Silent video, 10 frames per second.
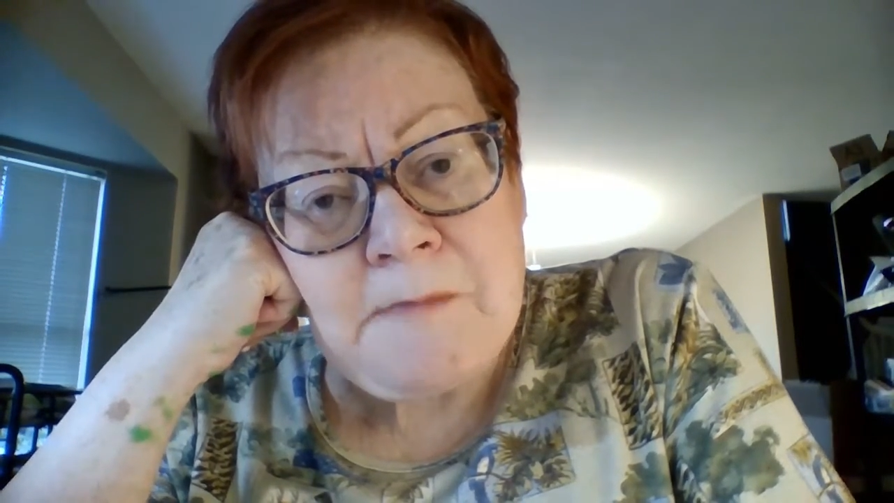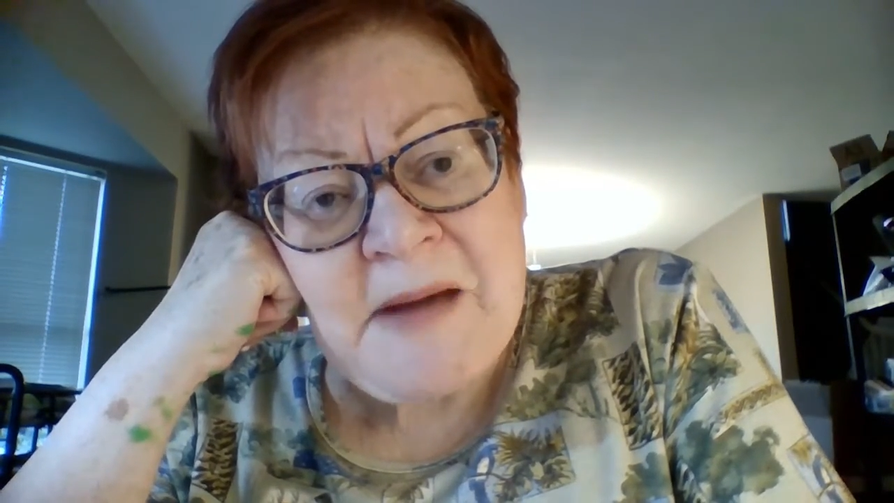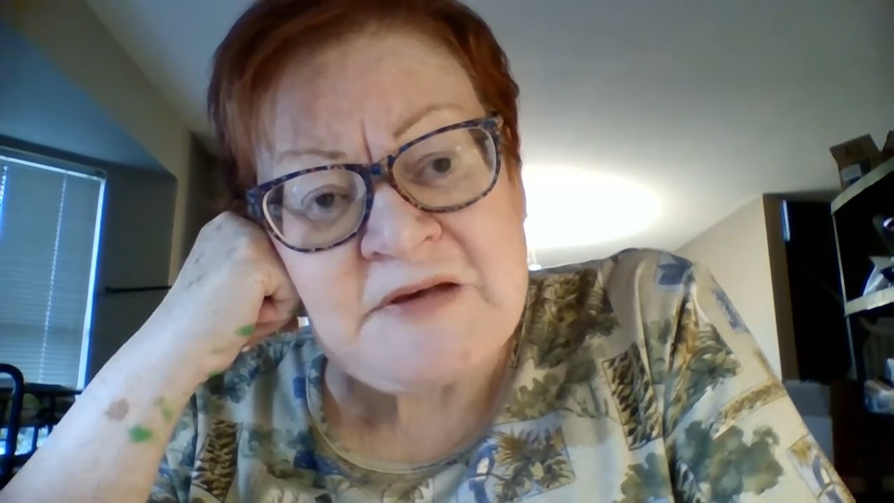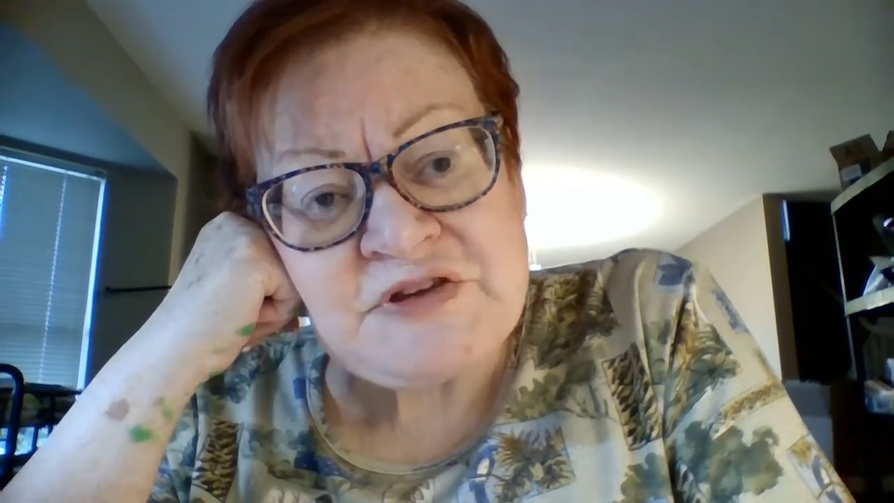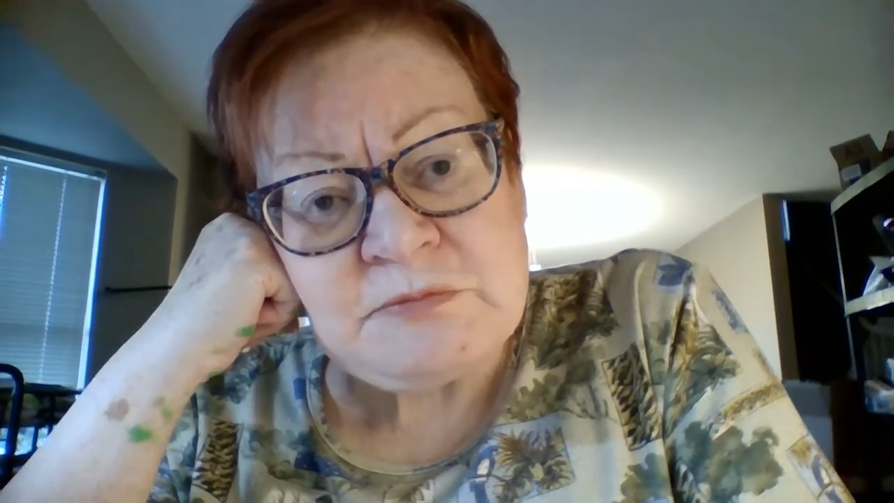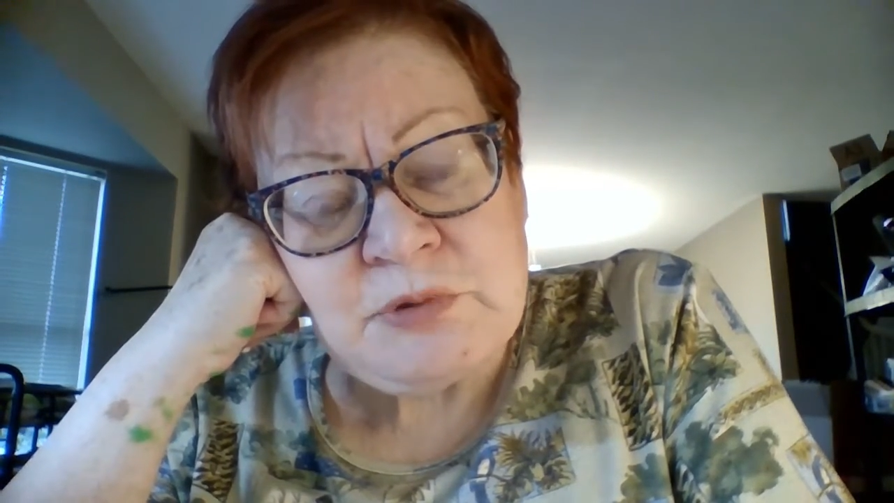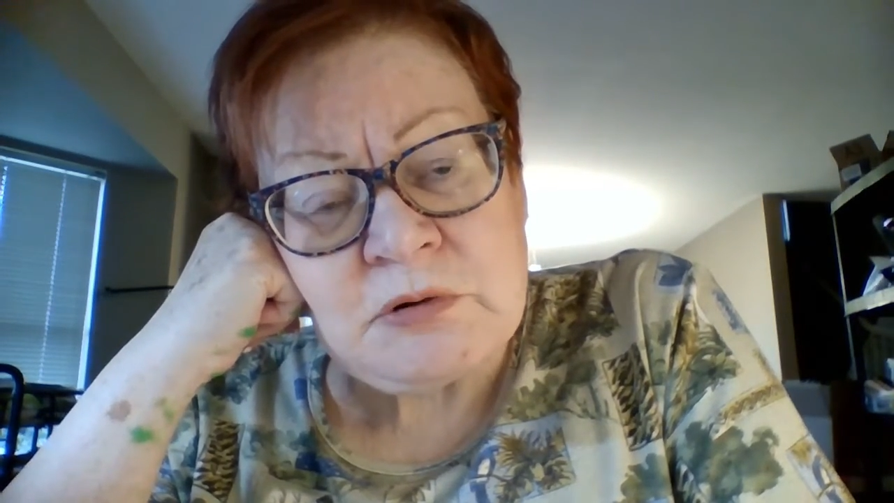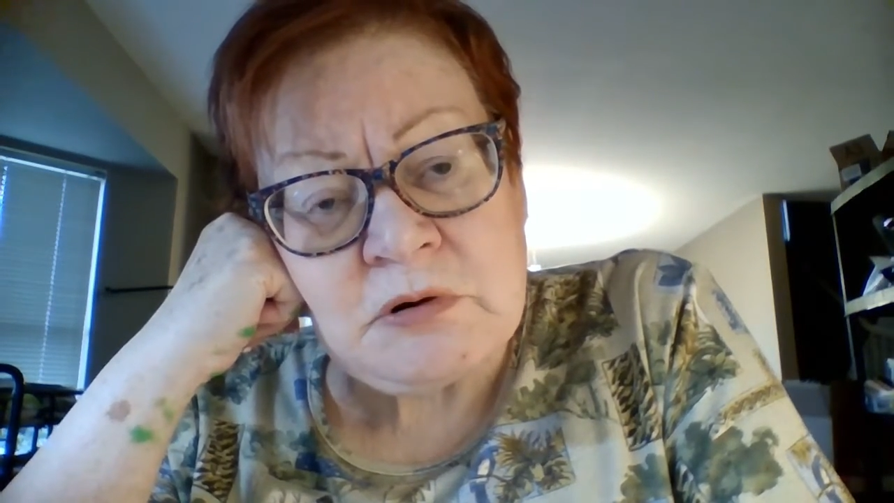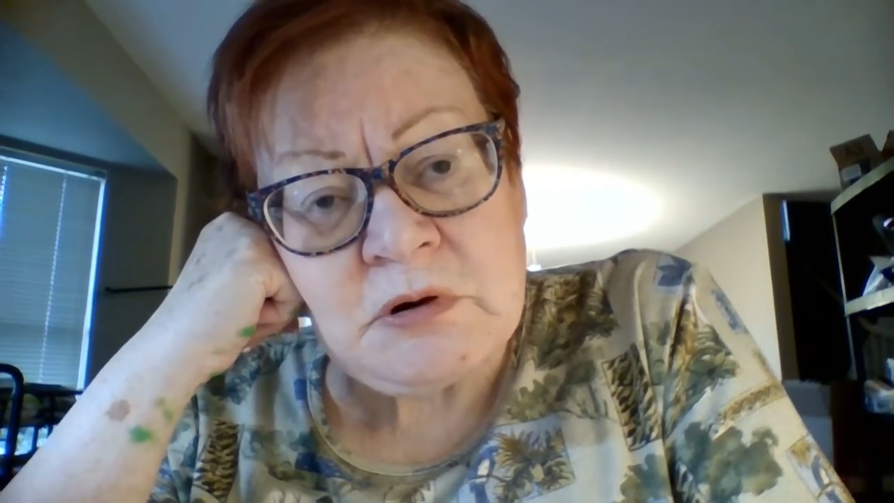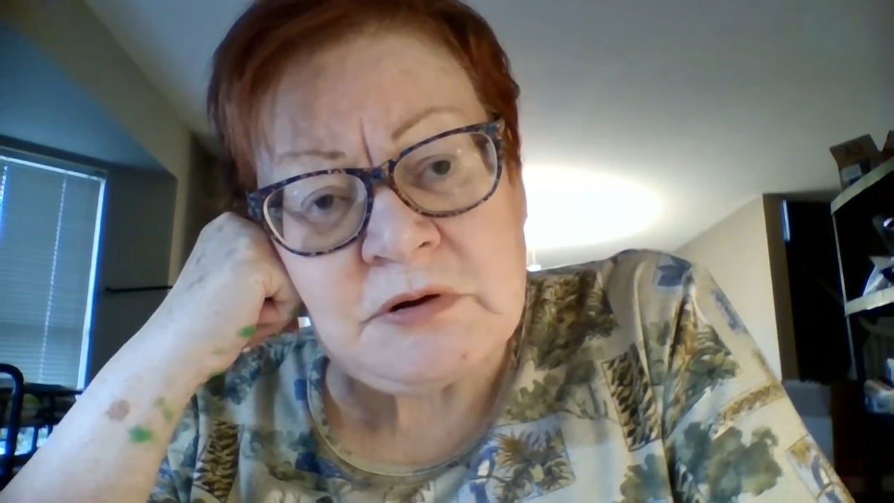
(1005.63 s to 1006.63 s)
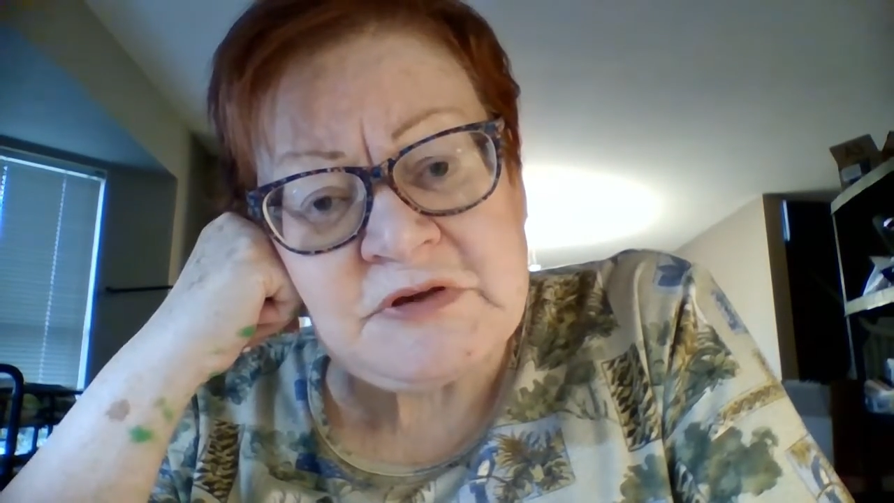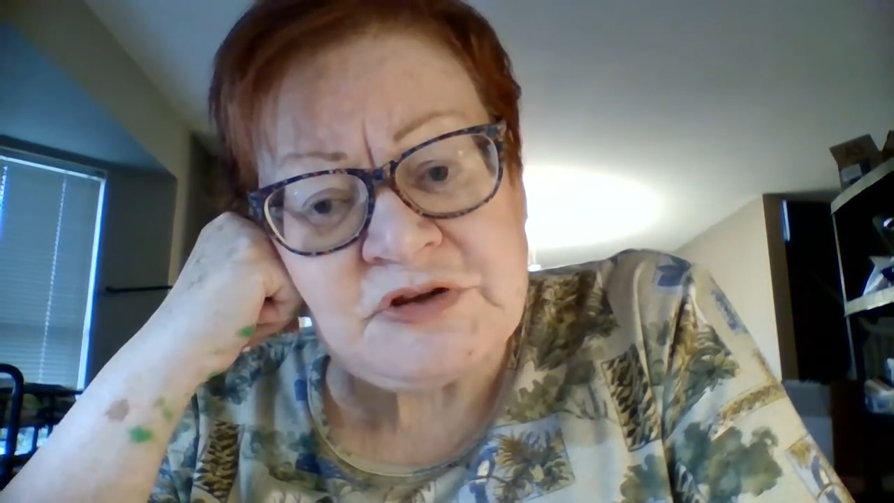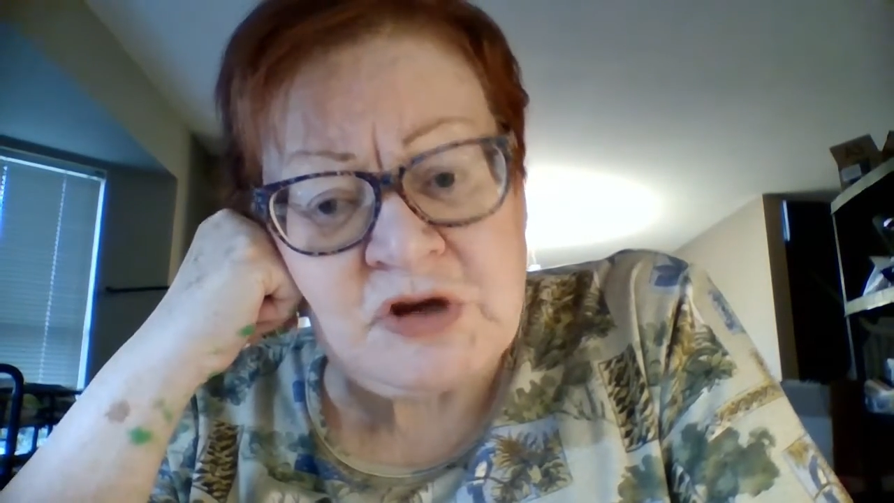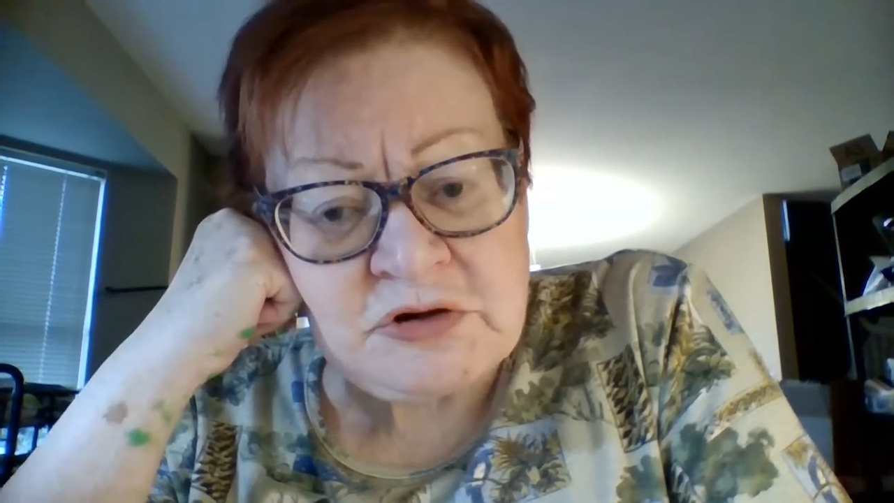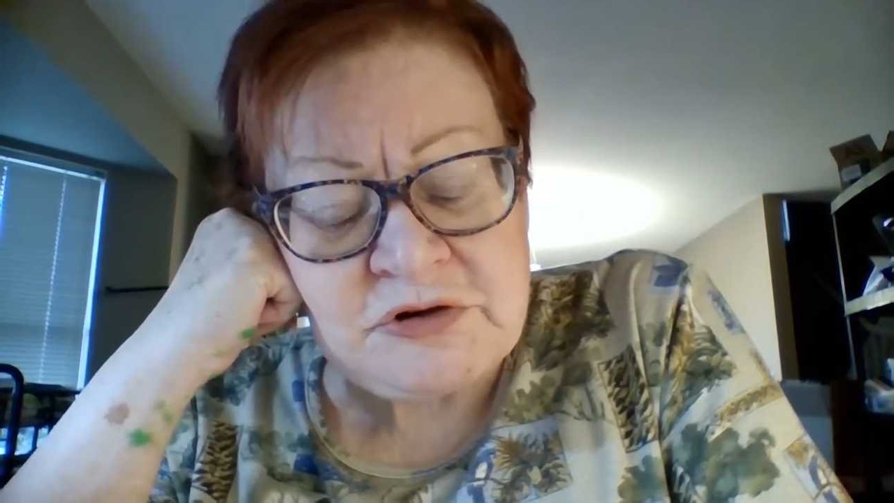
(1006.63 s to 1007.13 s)
masterboards
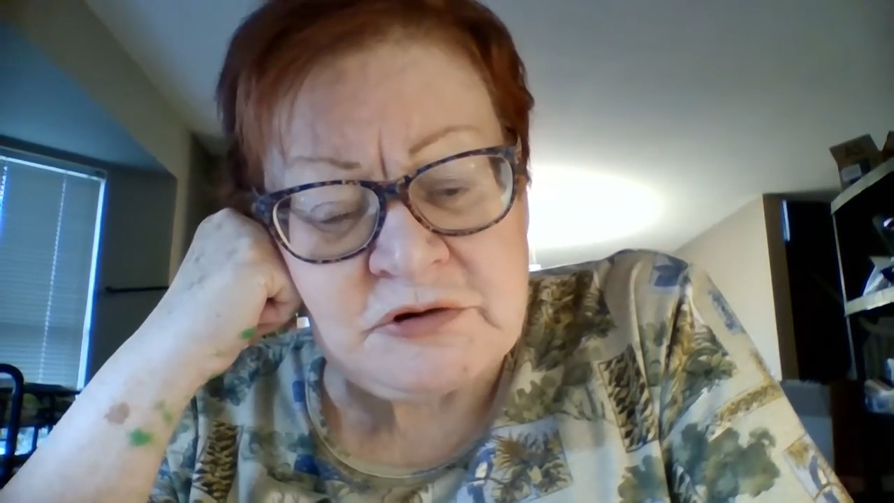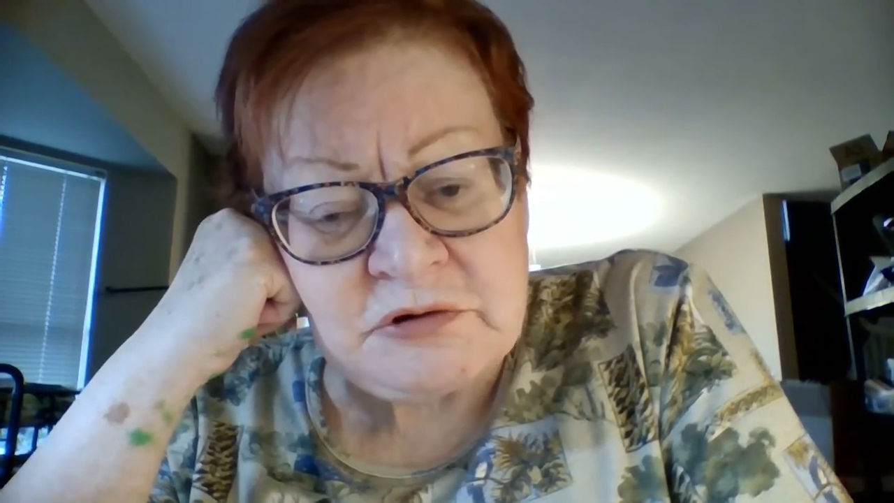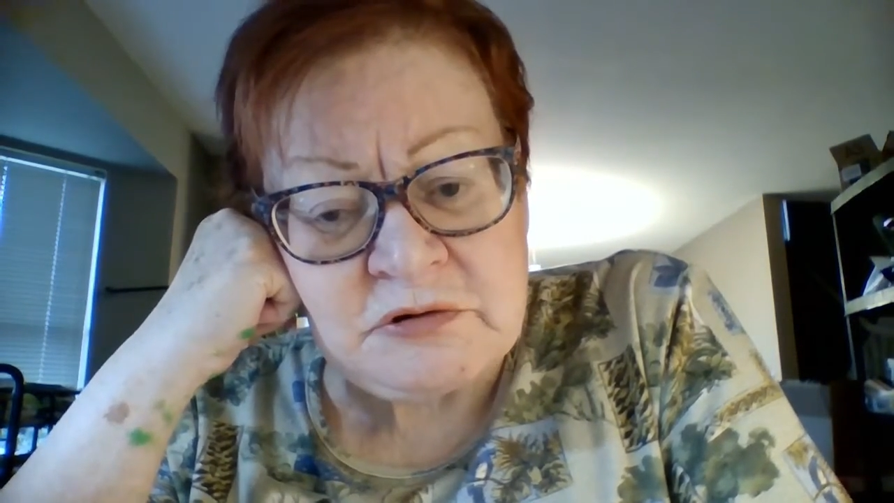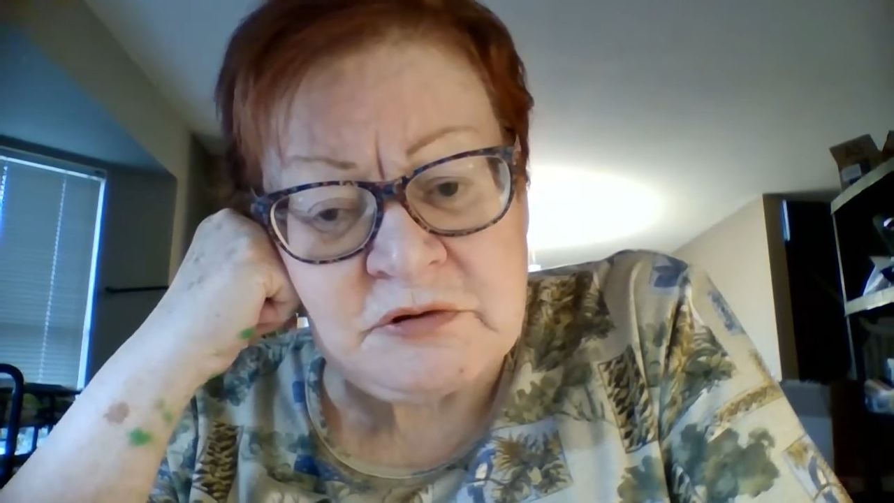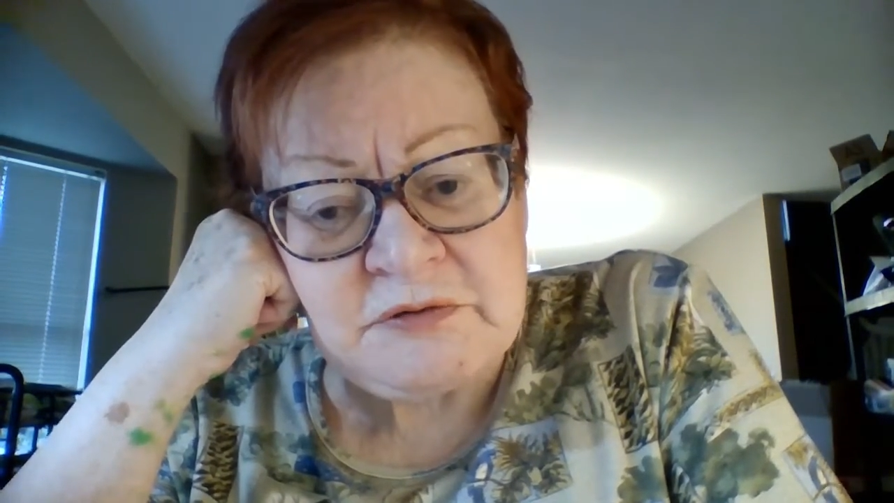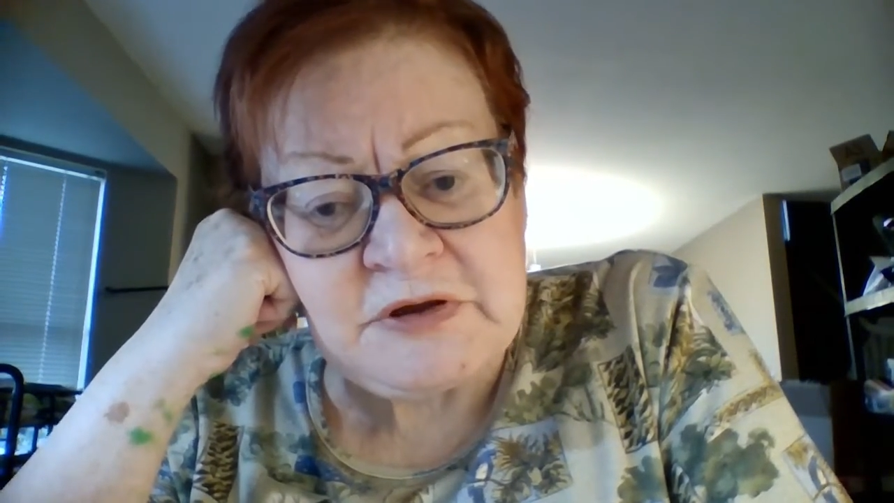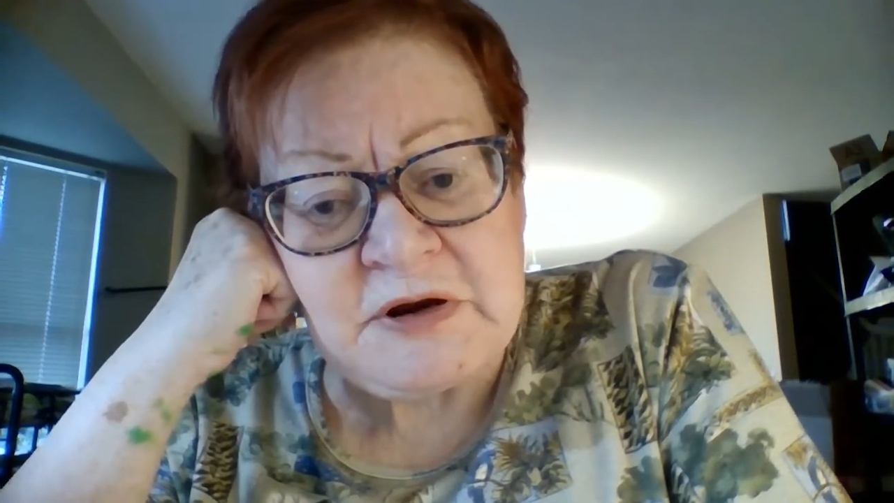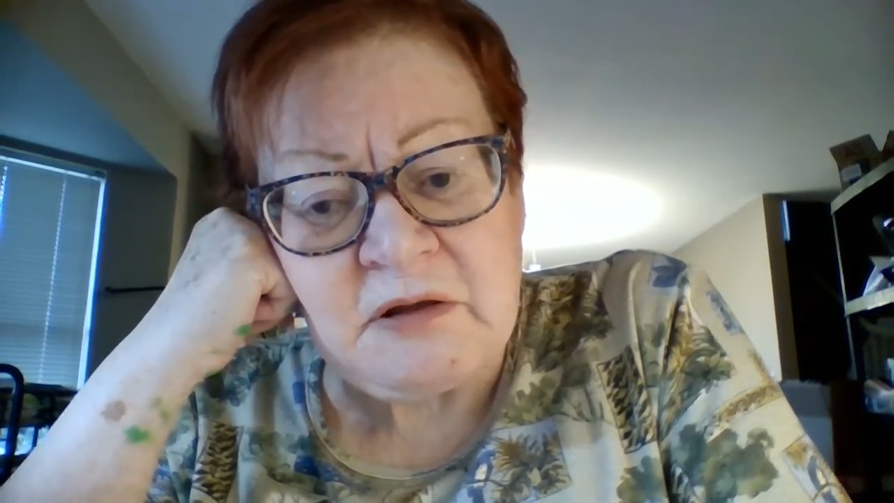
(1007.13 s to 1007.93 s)
and junk journals and